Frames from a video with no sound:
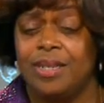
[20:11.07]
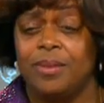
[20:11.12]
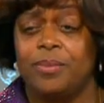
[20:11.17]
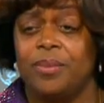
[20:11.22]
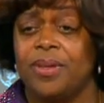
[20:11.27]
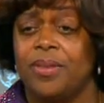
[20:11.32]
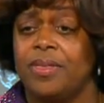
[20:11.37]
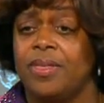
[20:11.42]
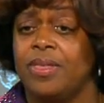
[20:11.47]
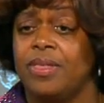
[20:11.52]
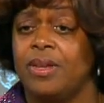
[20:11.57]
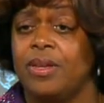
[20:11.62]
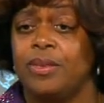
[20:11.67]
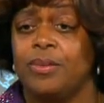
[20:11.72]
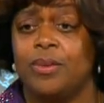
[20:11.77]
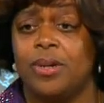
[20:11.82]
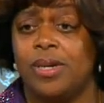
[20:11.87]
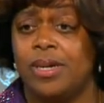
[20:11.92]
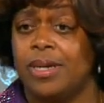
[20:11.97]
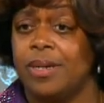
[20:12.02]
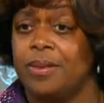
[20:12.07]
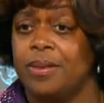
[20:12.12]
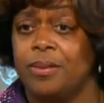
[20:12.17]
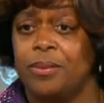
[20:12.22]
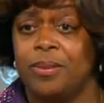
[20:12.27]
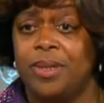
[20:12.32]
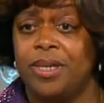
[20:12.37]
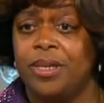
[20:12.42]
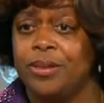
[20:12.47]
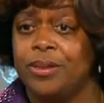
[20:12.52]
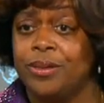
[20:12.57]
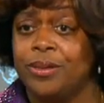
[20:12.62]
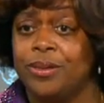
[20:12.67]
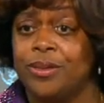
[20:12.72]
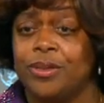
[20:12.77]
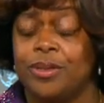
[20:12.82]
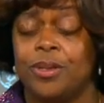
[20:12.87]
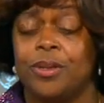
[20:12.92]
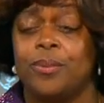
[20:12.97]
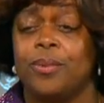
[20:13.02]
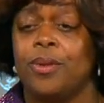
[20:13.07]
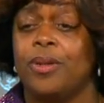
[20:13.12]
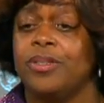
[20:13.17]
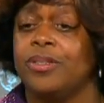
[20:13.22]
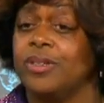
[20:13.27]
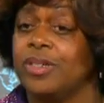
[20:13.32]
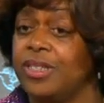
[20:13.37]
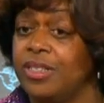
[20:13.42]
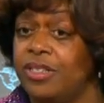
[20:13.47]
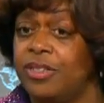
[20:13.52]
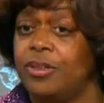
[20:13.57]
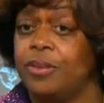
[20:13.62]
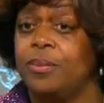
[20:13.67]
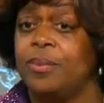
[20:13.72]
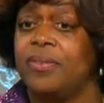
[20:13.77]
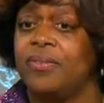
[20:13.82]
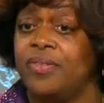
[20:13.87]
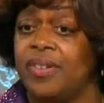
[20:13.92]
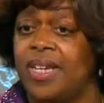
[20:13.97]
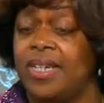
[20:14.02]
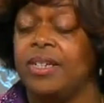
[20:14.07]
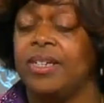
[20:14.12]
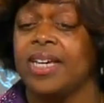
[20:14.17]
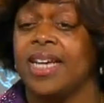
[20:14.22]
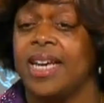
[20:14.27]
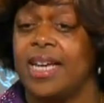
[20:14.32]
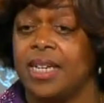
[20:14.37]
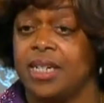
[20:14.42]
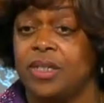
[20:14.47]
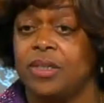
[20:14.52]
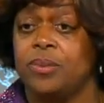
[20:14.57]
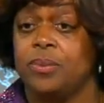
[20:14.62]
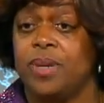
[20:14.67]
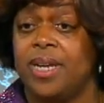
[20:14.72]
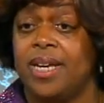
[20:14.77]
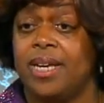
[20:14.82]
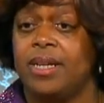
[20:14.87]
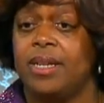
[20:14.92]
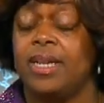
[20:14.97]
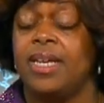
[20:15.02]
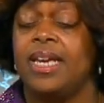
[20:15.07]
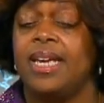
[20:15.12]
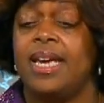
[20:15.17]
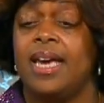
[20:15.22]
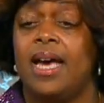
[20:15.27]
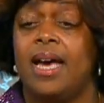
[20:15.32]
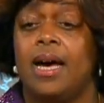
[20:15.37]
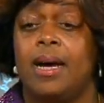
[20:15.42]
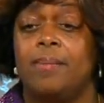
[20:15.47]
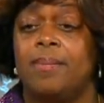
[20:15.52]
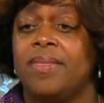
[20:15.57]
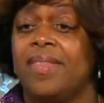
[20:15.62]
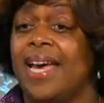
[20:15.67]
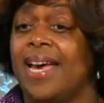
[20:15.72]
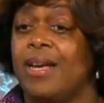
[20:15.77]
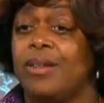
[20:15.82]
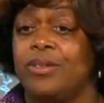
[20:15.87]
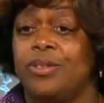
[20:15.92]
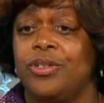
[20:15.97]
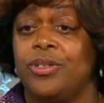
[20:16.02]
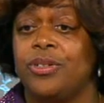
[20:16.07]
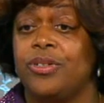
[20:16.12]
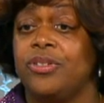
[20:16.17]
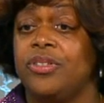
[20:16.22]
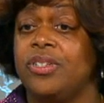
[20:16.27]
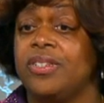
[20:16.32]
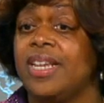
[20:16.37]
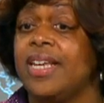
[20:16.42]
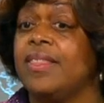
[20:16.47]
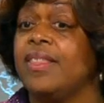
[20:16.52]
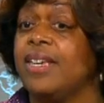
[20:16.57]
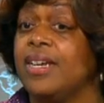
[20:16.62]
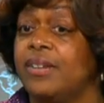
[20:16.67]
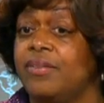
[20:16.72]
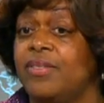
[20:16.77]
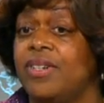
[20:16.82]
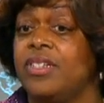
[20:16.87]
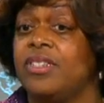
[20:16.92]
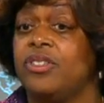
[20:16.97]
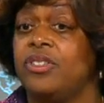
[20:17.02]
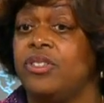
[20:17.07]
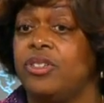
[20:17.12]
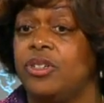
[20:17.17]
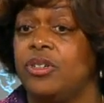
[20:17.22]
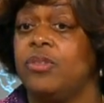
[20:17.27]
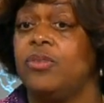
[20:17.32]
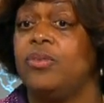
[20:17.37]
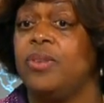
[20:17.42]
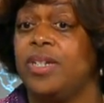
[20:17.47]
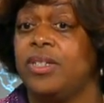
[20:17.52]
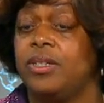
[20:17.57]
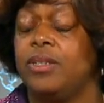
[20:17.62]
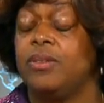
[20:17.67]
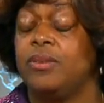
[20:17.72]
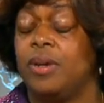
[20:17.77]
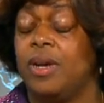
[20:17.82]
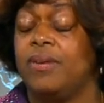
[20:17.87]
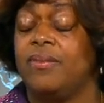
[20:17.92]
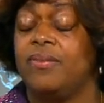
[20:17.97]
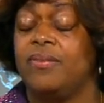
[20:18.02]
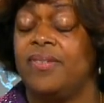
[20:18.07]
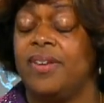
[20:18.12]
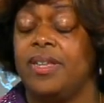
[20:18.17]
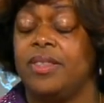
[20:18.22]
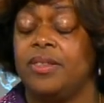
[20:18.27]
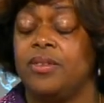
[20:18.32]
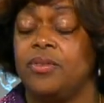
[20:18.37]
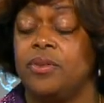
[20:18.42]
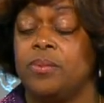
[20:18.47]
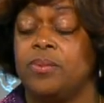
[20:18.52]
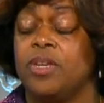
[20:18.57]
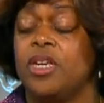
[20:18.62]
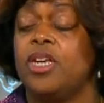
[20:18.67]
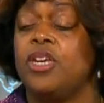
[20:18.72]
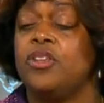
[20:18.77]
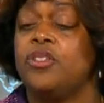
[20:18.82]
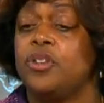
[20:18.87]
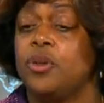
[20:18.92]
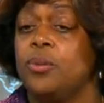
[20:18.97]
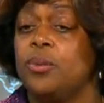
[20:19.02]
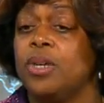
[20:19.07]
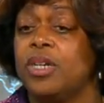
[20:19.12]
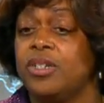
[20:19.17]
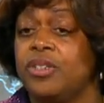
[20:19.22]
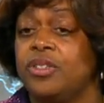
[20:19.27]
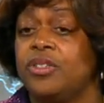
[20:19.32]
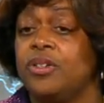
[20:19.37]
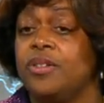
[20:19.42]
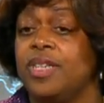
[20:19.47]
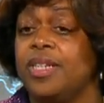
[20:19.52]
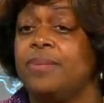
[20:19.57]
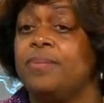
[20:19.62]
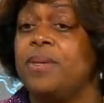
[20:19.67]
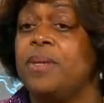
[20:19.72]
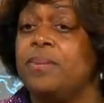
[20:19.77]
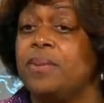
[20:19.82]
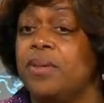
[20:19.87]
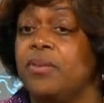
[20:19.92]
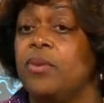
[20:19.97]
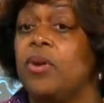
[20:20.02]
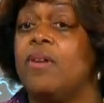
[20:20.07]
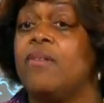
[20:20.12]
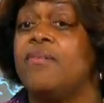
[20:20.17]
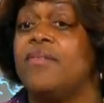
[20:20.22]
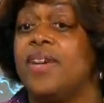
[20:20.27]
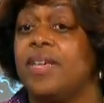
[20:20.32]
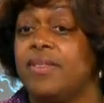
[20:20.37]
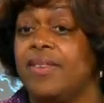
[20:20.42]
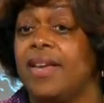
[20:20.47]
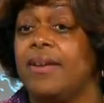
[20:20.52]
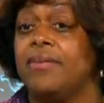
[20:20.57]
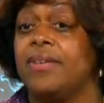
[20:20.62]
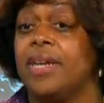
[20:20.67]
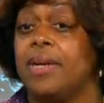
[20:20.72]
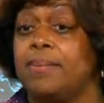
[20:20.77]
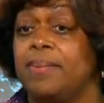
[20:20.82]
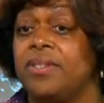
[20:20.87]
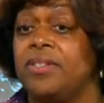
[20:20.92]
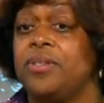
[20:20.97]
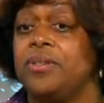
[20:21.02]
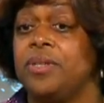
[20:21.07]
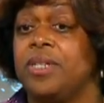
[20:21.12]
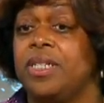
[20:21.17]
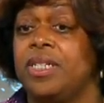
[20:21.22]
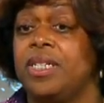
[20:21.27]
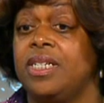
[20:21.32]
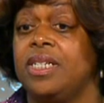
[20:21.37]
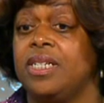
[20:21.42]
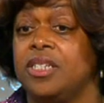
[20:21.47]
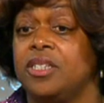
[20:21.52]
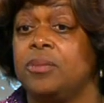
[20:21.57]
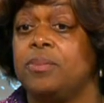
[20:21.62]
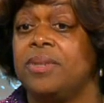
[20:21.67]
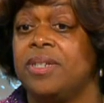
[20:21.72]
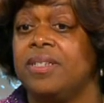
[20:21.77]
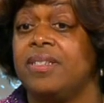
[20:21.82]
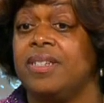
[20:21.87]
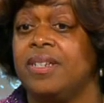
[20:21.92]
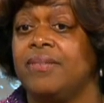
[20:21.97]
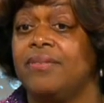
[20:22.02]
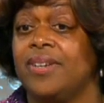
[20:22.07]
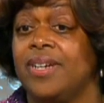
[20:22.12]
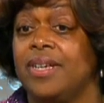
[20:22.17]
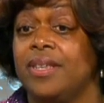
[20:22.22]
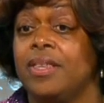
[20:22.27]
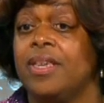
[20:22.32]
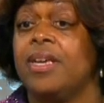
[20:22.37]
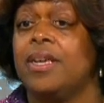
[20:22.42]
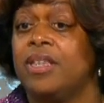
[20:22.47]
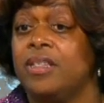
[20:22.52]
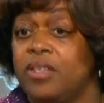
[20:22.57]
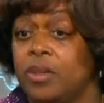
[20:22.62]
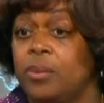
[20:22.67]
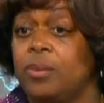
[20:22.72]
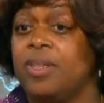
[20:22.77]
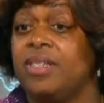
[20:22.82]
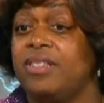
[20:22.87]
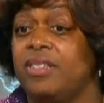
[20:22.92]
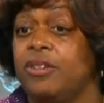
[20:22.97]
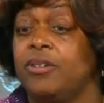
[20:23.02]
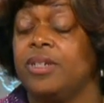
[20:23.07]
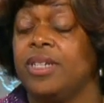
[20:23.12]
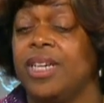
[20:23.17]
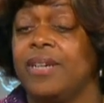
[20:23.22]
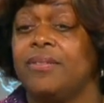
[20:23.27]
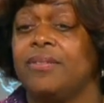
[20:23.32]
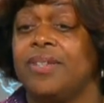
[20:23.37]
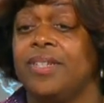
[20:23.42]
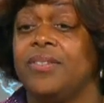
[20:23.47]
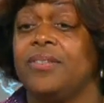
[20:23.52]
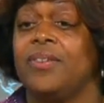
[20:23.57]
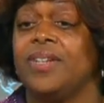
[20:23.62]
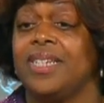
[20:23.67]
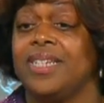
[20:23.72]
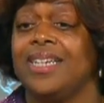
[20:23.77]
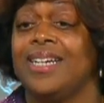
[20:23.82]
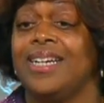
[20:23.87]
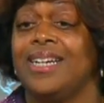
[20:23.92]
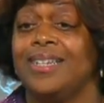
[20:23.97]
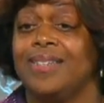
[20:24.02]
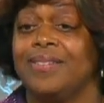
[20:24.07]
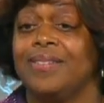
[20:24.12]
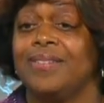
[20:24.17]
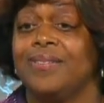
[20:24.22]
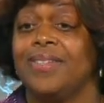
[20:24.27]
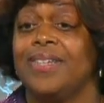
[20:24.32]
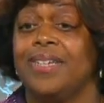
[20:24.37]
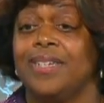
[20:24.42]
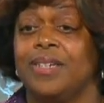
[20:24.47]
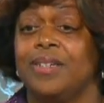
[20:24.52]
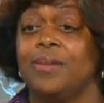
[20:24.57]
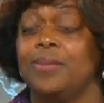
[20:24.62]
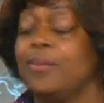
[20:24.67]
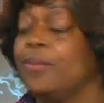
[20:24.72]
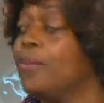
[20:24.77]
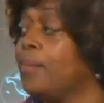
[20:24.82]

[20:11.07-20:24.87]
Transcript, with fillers: and with the, uh, the Uyghurs. We're also concerned with Falun Gong as well, um, the house churches and the unregistered uh, faith groups. So we're concerned that people of all faiths have an opportunity to express their faith. So we certainly have raised Falun Gong. Thank yeah, you. But